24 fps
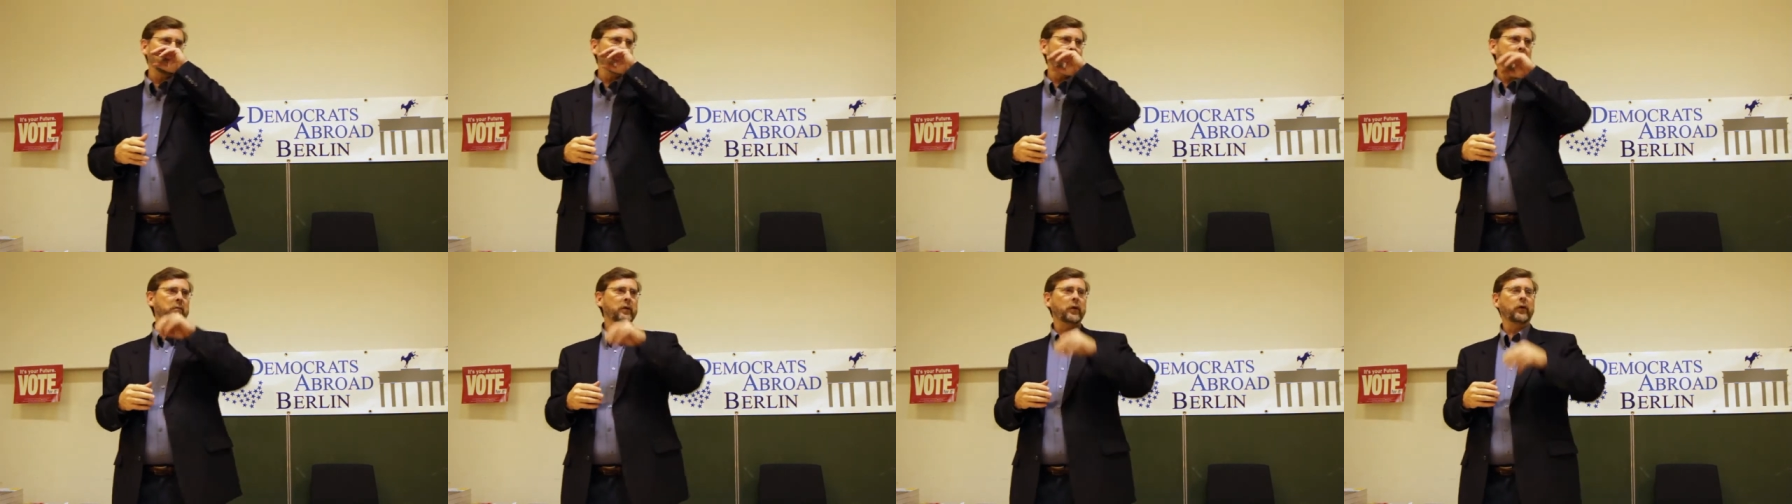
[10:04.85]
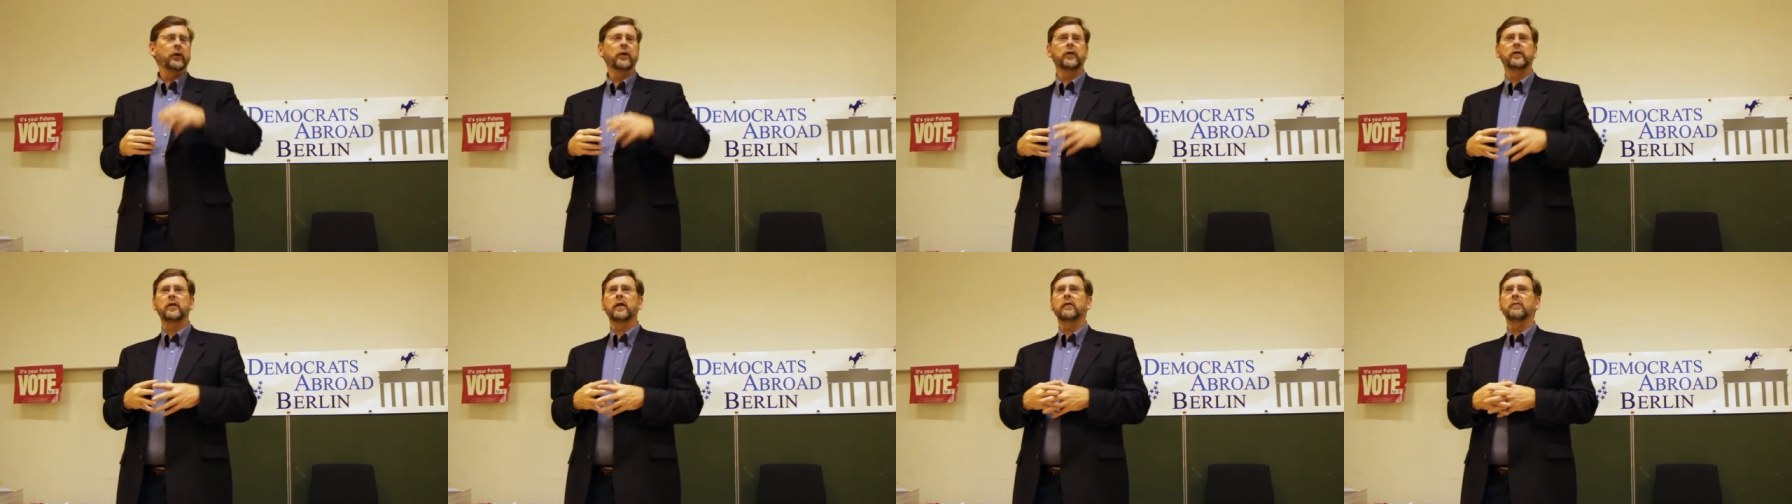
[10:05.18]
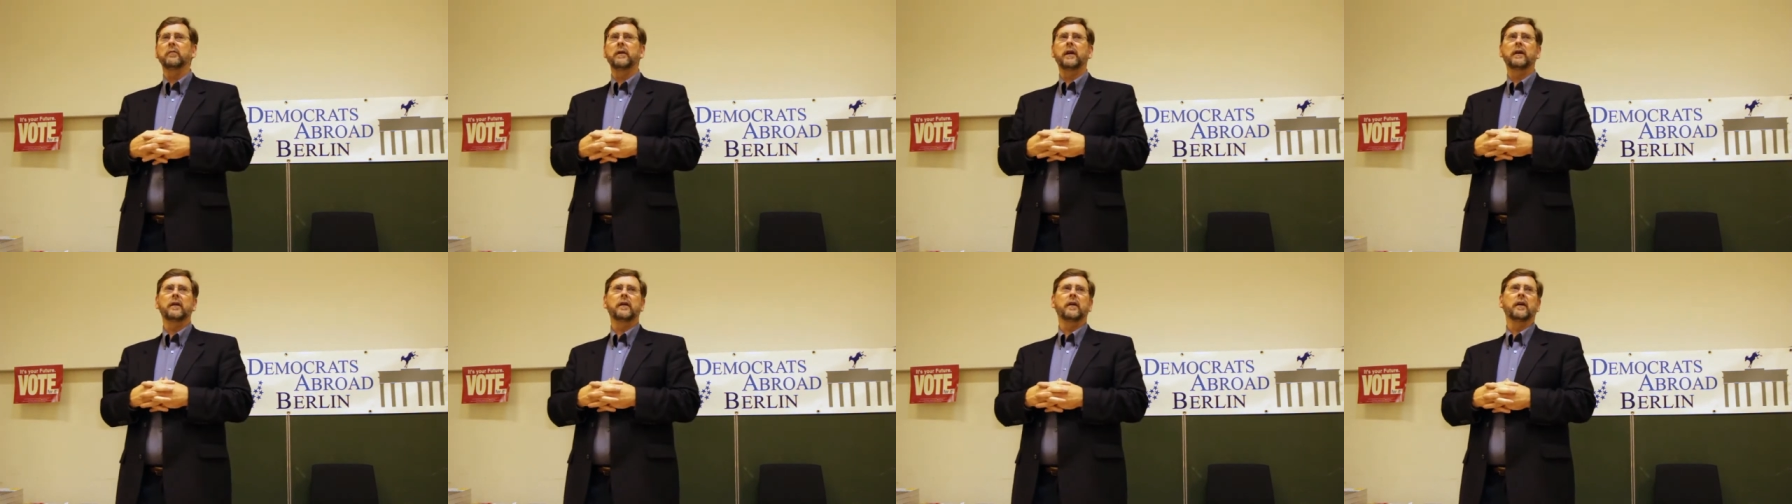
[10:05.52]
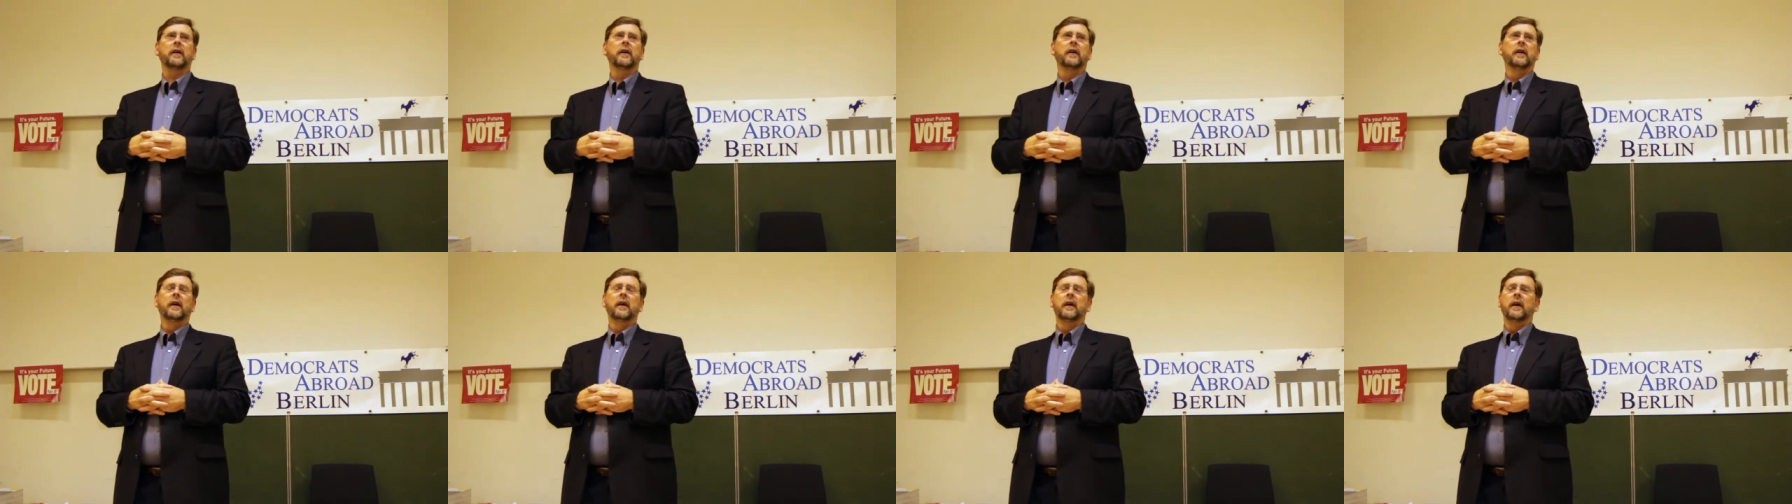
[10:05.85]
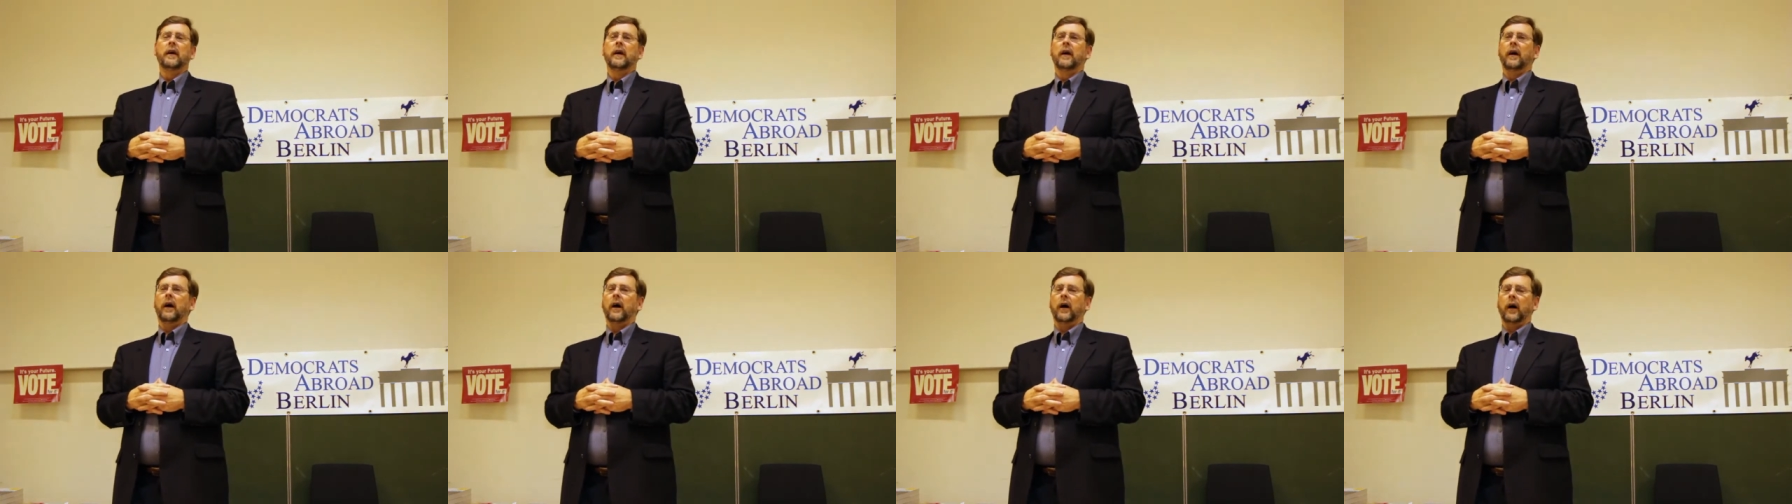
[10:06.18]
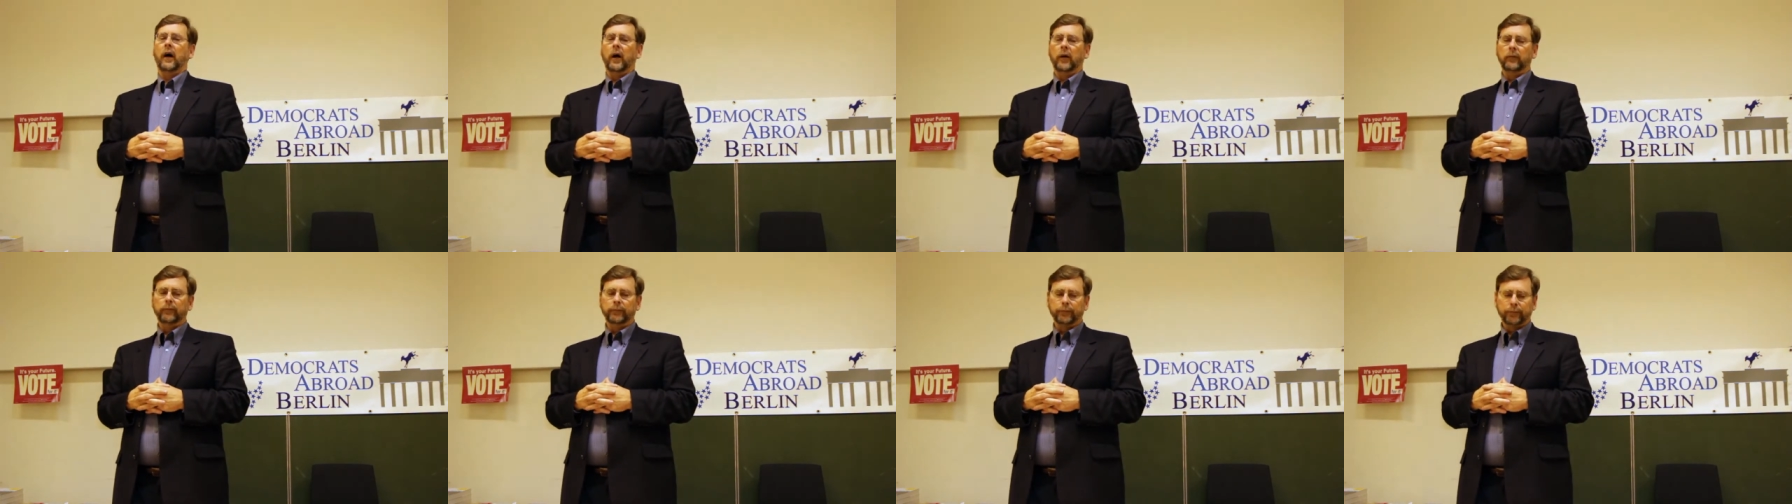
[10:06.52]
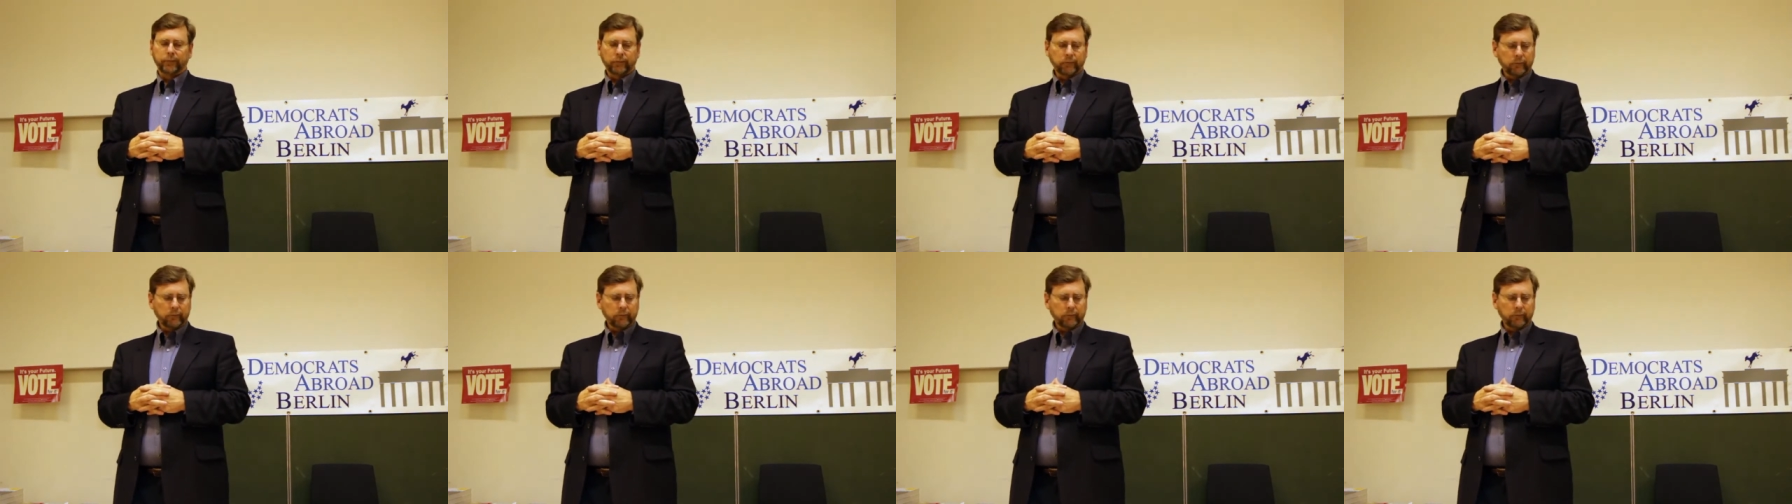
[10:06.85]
of the buildings they've made there. Um,